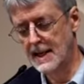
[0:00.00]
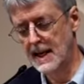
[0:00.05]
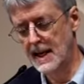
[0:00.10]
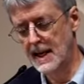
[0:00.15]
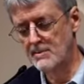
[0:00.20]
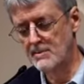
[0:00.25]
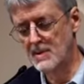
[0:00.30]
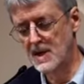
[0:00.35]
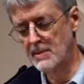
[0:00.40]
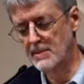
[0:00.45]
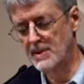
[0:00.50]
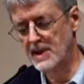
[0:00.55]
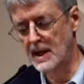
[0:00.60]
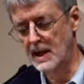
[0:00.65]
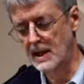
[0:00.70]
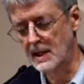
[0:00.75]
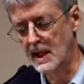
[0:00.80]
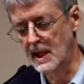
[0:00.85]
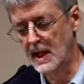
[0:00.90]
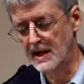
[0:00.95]
God may
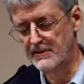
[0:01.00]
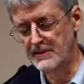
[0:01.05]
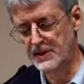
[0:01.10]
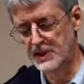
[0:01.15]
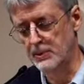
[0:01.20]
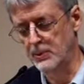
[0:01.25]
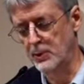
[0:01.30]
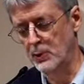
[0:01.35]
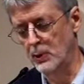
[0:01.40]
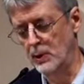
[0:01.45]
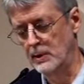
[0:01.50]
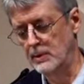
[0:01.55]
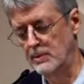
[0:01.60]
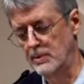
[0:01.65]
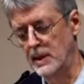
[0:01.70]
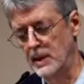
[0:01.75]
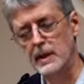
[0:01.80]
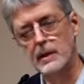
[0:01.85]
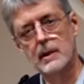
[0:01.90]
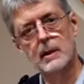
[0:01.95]
be on life
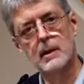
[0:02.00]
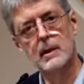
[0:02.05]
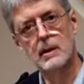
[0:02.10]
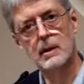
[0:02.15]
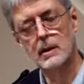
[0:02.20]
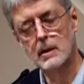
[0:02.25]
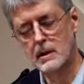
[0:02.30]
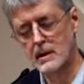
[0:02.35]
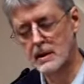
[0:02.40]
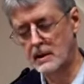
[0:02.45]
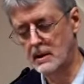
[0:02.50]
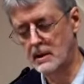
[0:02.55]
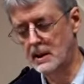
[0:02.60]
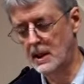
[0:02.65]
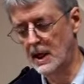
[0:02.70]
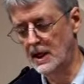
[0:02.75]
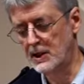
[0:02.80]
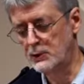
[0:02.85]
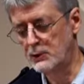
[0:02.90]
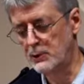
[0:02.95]
support, but
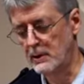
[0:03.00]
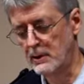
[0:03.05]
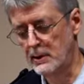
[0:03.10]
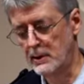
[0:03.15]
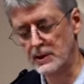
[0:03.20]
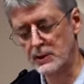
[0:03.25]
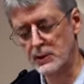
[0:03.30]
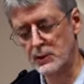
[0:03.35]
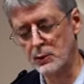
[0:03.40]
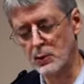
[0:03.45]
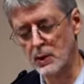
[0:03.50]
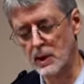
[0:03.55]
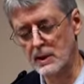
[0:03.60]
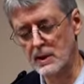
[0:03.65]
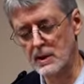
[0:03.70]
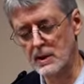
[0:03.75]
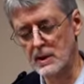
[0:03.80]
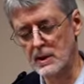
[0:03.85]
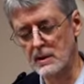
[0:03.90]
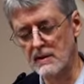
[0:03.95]
contrary to
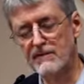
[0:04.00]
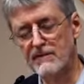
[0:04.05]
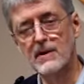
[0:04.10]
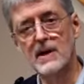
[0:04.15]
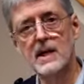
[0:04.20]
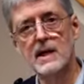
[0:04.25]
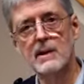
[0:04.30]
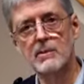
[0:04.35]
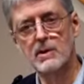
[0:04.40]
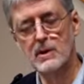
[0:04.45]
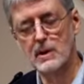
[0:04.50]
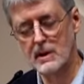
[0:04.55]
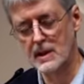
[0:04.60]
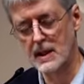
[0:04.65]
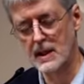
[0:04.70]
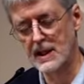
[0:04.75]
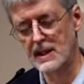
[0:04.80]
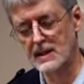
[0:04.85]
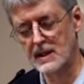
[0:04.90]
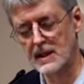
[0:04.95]
what the famed
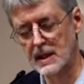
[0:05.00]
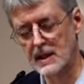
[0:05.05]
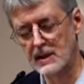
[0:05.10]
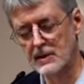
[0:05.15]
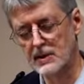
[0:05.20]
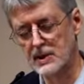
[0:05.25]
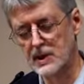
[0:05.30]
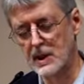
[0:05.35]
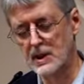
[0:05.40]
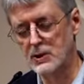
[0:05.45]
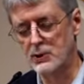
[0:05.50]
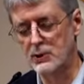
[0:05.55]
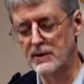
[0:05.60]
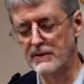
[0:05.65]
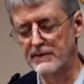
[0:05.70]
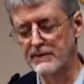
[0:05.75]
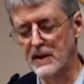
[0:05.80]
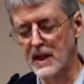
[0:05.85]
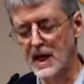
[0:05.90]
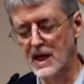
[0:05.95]
19th
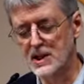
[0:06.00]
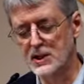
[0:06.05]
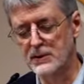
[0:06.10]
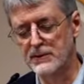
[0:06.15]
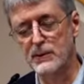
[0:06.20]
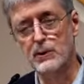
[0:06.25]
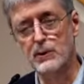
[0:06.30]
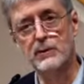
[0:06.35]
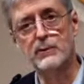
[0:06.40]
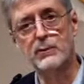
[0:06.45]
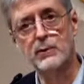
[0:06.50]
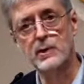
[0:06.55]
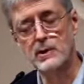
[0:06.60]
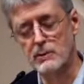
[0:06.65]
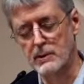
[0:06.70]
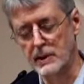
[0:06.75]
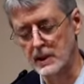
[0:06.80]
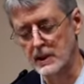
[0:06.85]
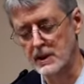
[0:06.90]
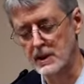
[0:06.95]
century philosopher
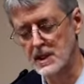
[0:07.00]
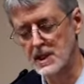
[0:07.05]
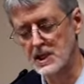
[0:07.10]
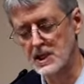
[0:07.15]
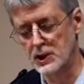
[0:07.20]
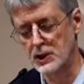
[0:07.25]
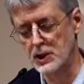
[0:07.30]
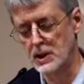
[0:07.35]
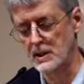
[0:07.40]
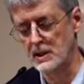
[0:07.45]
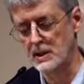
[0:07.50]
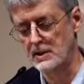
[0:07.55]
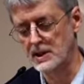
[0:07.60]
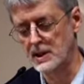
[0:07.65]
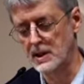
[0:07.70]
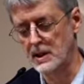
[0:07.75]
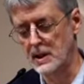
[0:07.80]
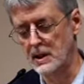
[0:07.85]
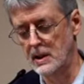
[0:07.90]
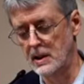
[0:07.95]
Friedrich Nietzsche
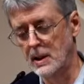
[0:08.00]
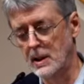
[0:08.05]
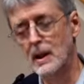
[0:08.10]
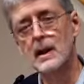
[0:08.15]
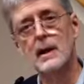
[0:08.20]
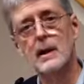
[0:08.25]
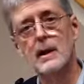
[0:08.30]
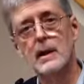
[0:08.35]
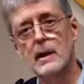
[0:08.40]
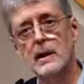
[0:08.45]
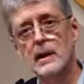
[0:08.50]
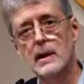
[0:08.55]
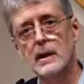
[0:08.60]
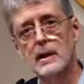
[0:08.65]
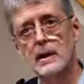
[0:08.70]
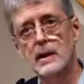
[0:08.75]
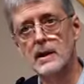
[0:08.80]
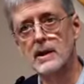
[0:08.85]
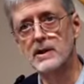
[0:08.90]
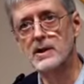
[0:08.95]
said,
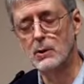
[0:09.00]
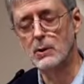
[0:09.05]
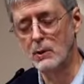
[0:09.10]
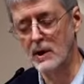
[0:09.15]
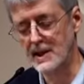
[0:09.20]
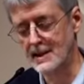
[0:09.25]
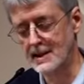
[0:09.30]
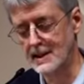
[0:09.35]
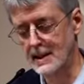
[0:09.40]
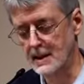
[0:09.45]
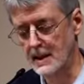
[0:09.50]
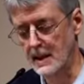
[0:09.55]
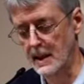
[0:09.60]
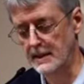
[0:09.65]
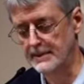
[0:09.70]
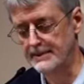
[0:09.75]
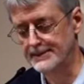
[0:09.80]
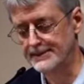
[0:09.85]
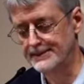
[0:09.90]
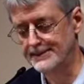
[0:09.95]
he isn't quite dead
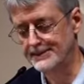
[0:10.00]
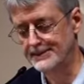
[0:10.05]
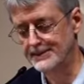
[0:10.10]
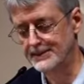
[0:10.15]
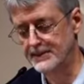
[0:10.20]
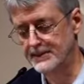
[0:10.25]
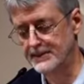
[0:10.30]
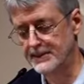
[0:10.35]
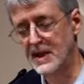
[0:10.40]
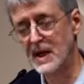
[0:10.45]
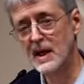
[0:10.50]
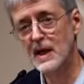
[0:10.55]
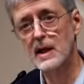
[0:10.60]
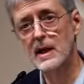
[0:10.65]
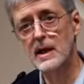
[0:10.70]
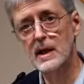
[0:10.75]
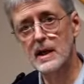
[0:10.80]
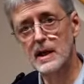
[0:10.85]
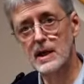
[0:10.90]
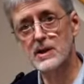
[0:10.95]
yet.
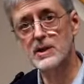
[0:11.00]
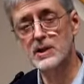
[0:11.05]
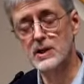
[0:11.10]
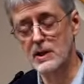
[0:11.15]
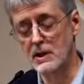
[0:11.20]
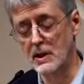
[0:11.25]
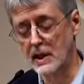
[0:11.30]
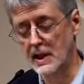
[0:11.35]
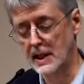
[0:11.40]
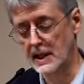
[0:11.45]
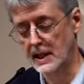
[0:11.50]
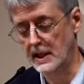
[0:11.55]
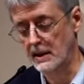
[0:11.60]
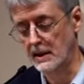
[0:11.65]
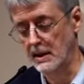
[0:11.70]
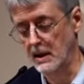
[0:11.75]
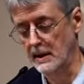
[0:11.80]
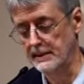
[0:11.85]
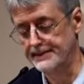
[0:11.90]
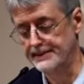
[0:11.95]
He's still
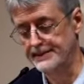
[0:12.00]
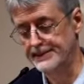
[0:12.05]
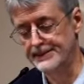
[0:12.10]
hanging on.